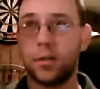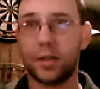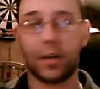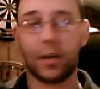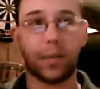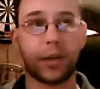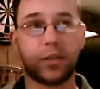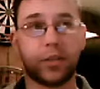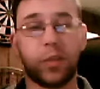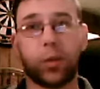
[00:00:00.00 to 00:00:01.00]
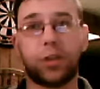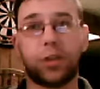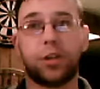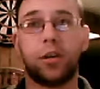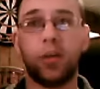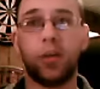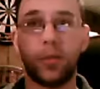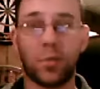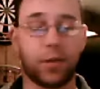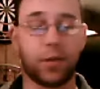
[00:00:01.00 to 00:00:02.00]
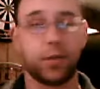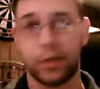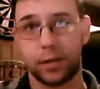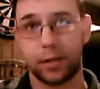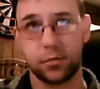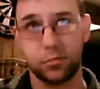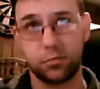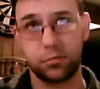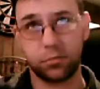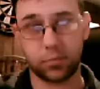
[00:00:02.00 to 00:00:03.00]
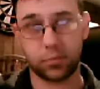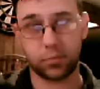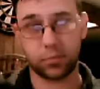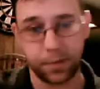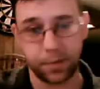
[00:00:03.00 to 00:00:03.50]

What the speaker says: you're measuring the pressure peripherally. Okay?